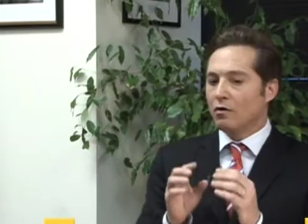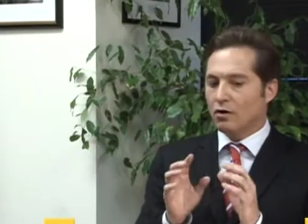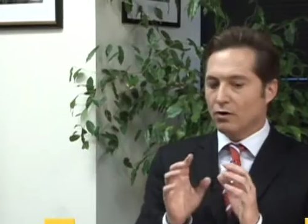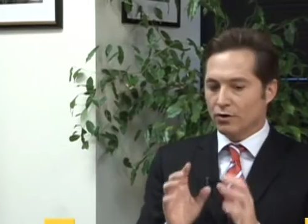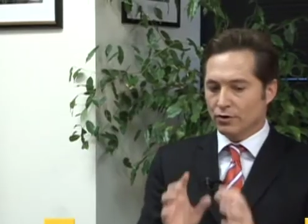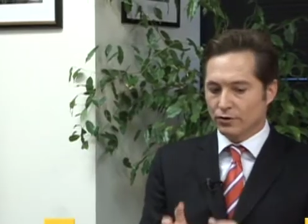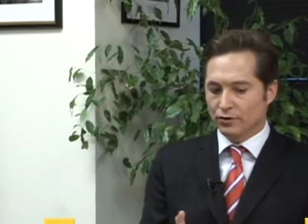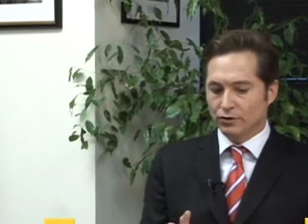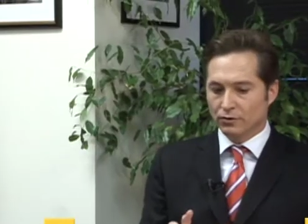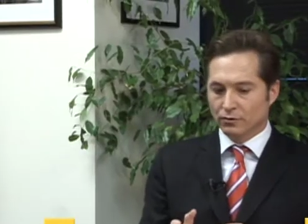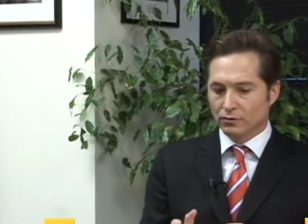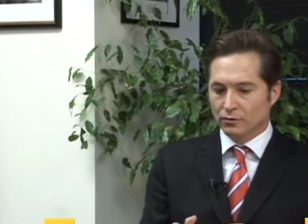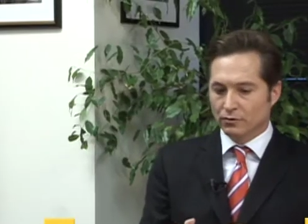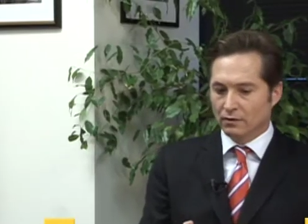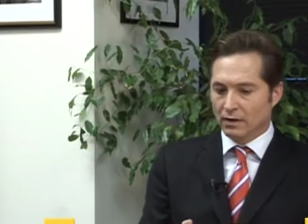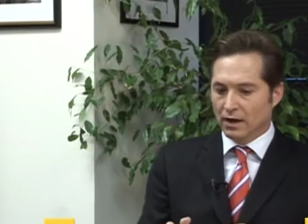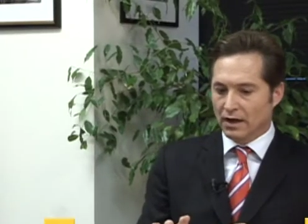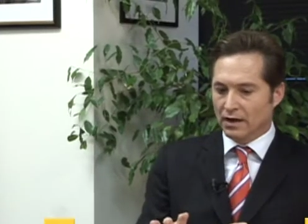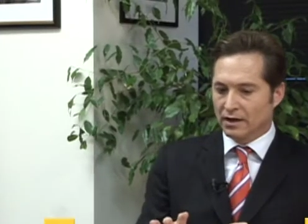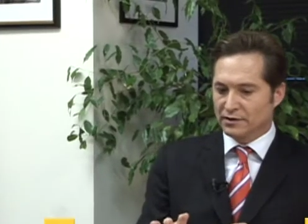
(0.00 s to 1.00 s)
are you,
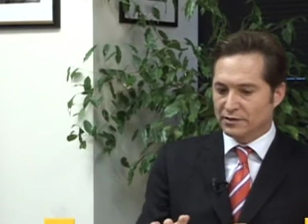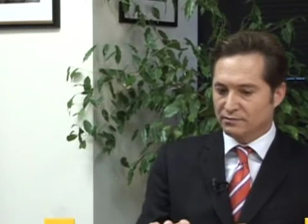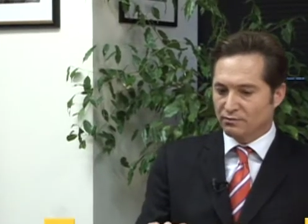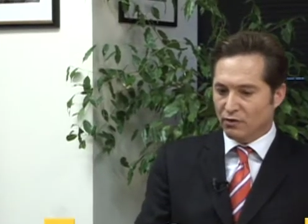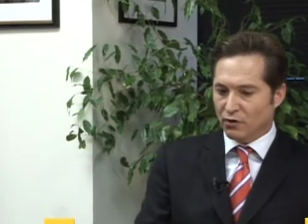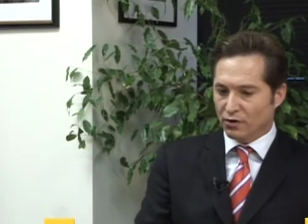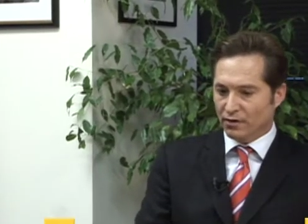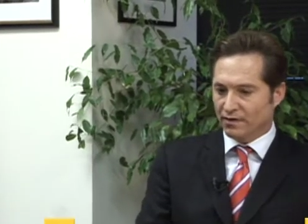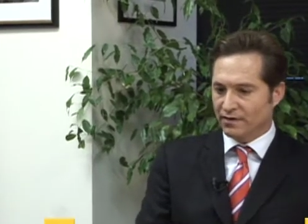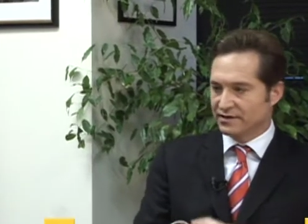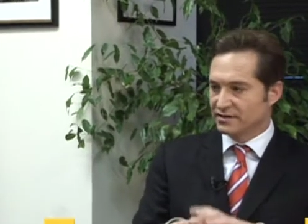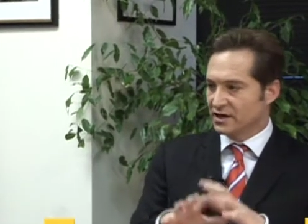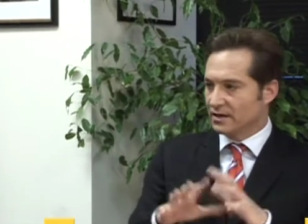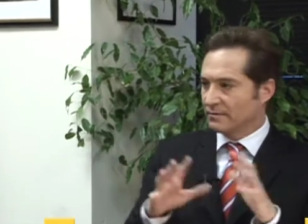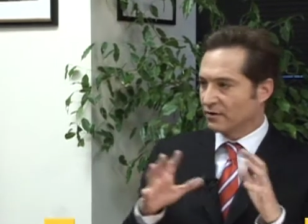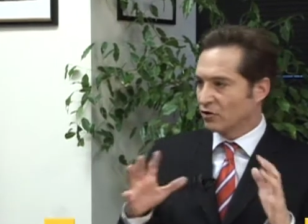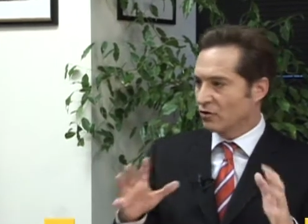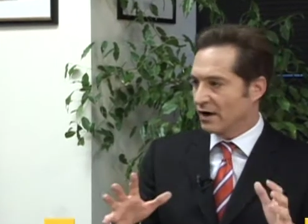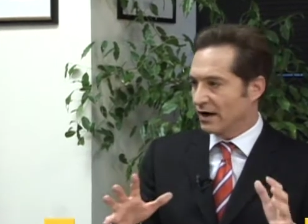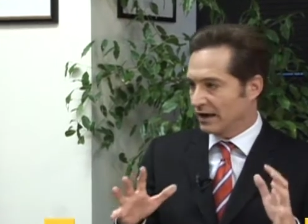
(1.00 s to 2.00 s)
as part of the
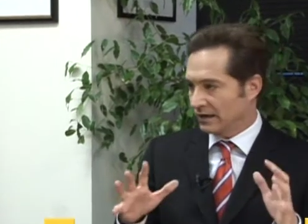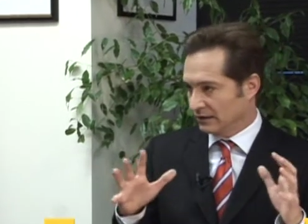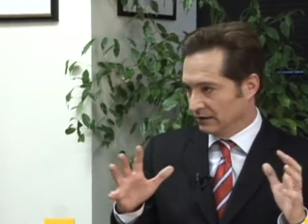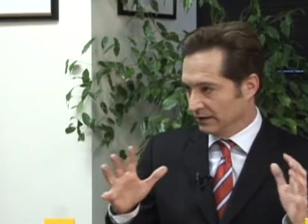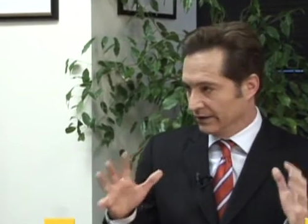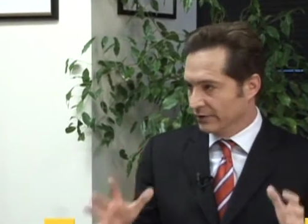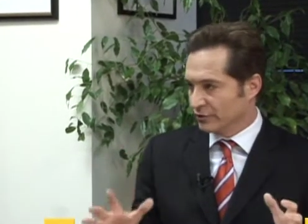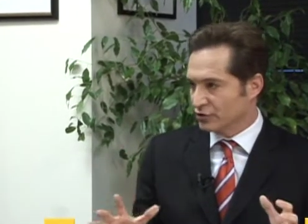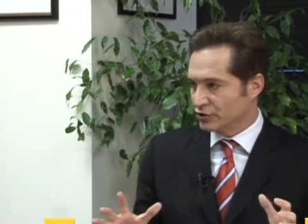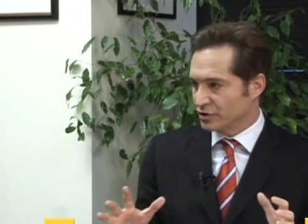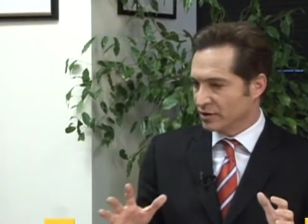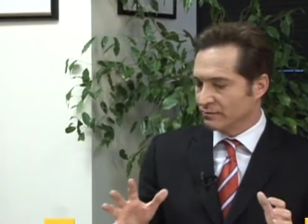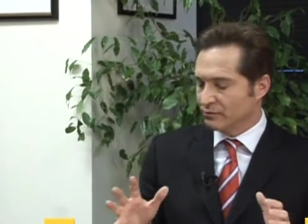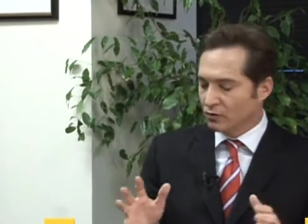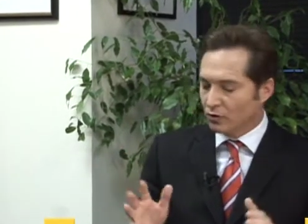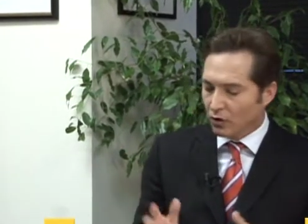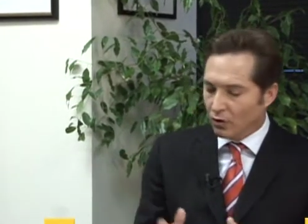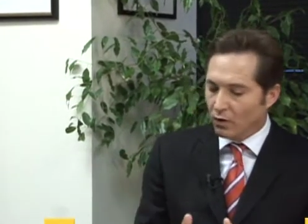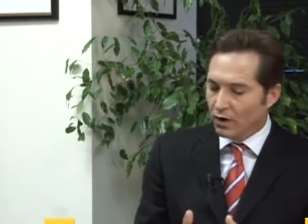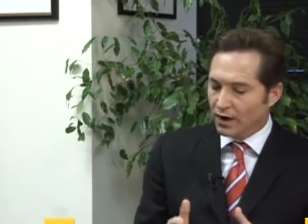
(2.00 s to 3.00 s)
Democratic leadership,
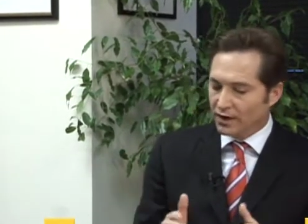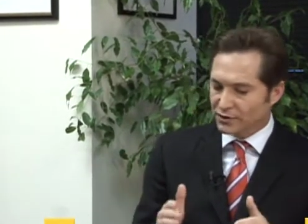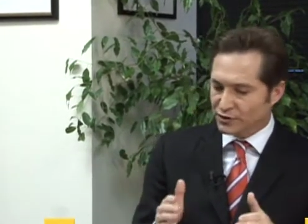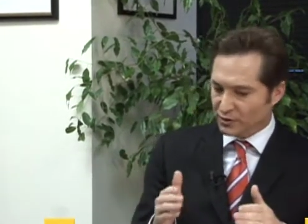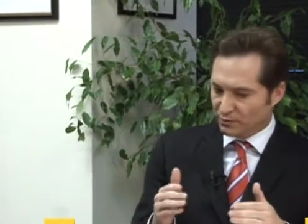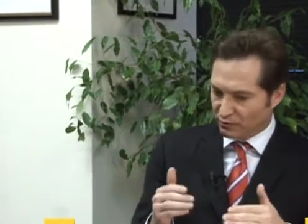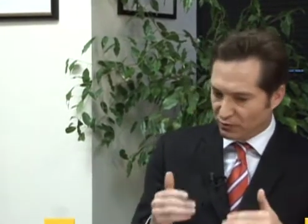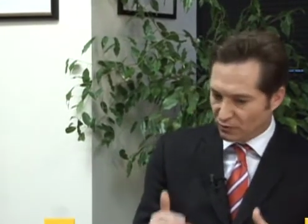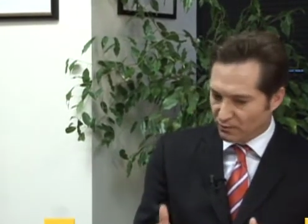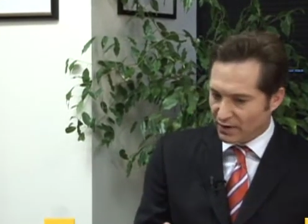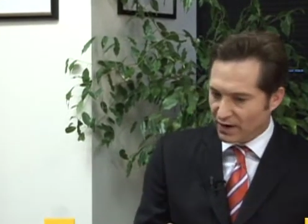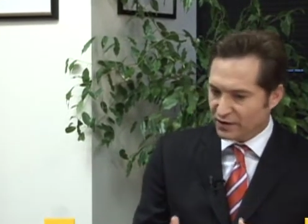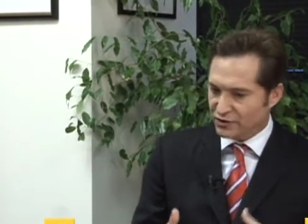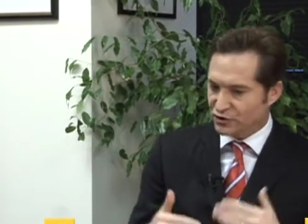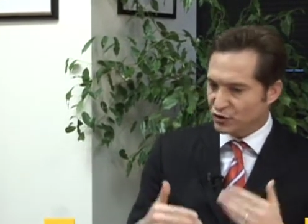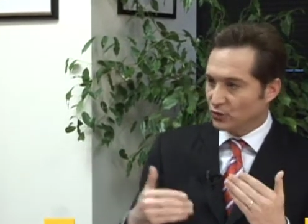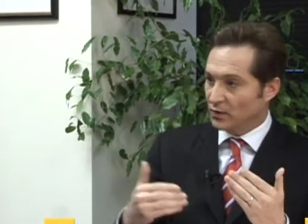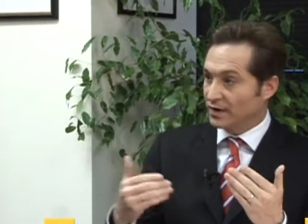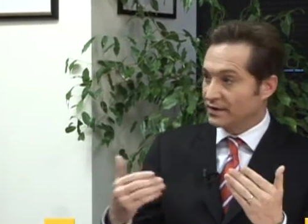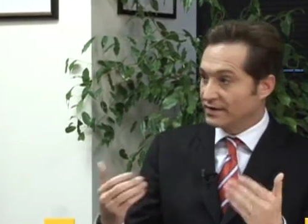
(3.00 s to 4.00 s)
going to
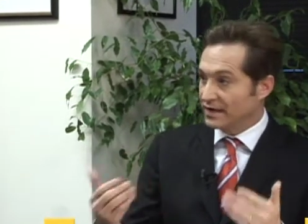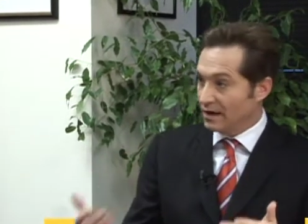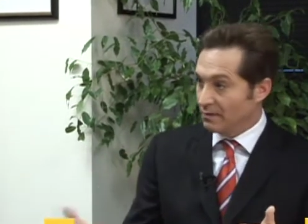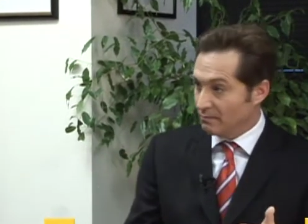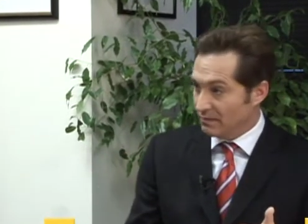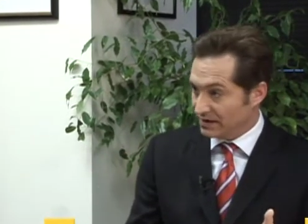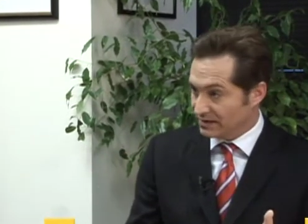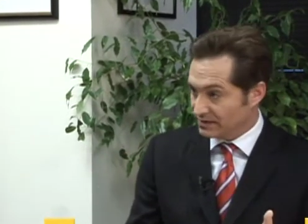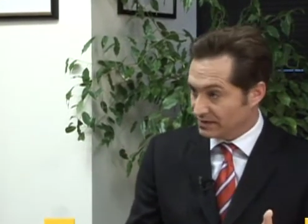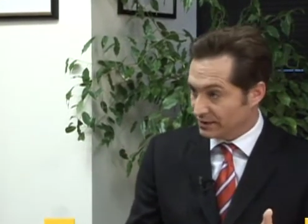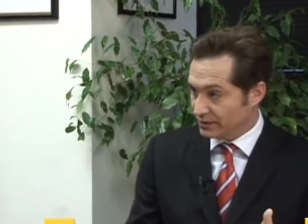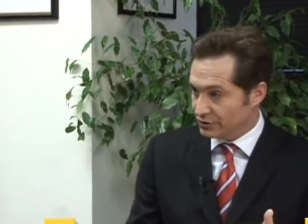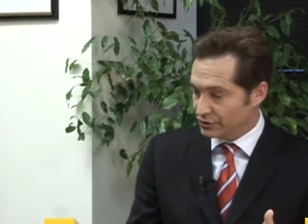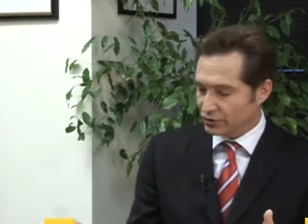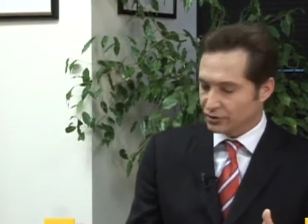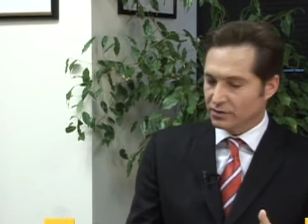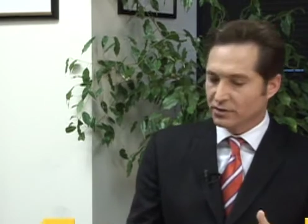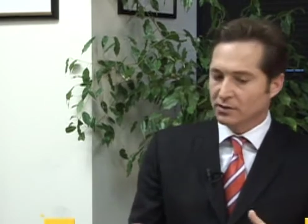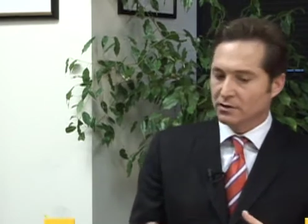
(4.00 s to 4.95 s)
perpetuate that message?